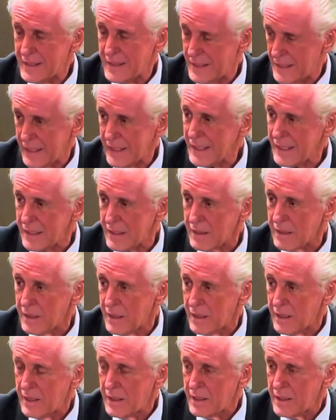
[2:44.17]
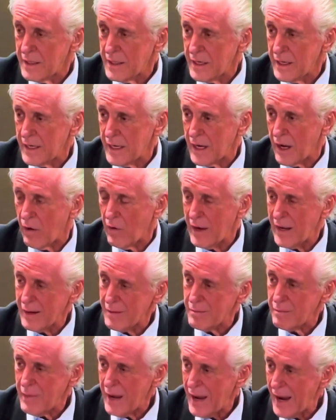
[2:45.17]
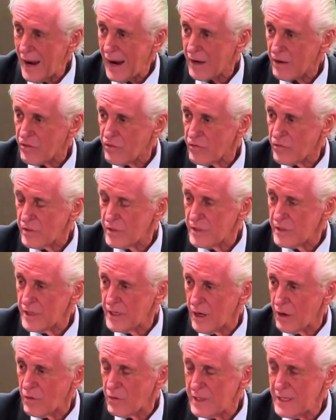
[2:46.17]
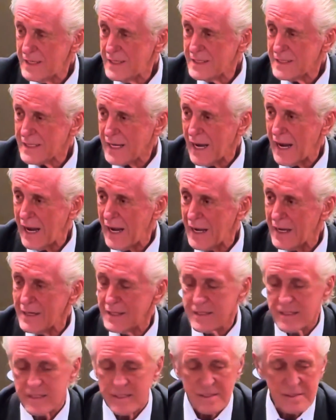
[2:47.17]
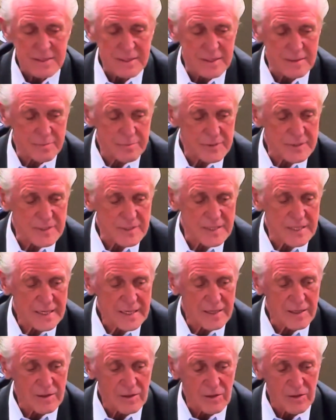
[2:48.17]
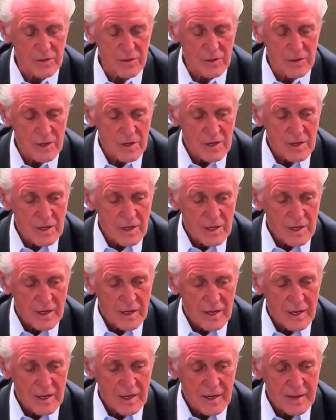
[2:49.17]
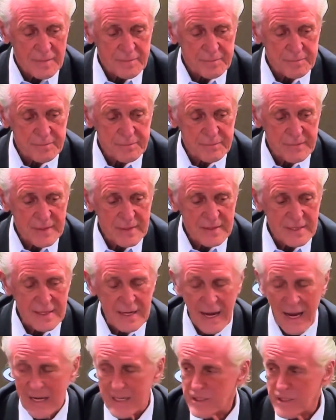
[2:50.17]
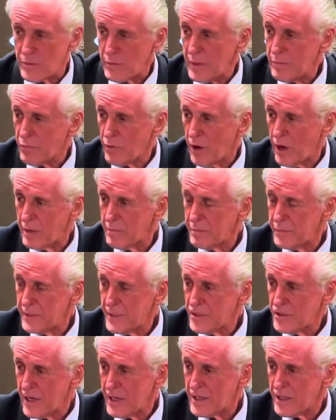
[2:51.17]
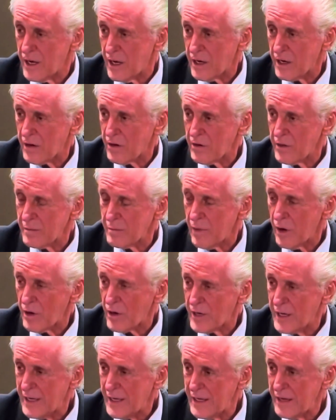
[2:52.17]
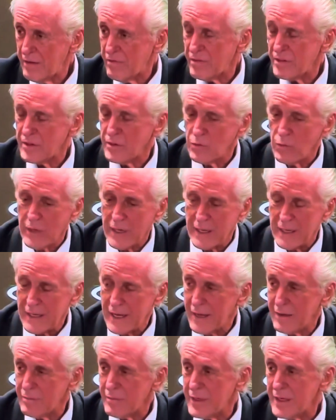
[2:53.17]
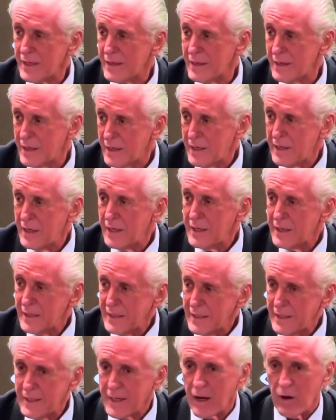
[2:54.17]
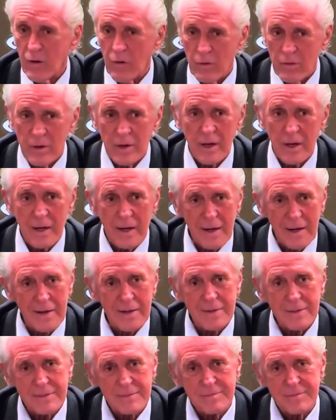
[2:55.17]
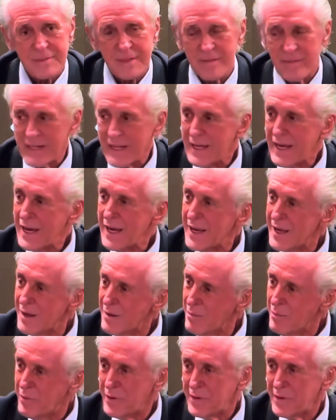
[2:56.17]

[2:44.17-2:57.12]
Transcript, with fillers: Duncan, you know, and Max. You know, these guys in particular, um, the guys that we brought, PJ Tucker and Markieff and Dewayne Dedmon, you know, uh, even Gabe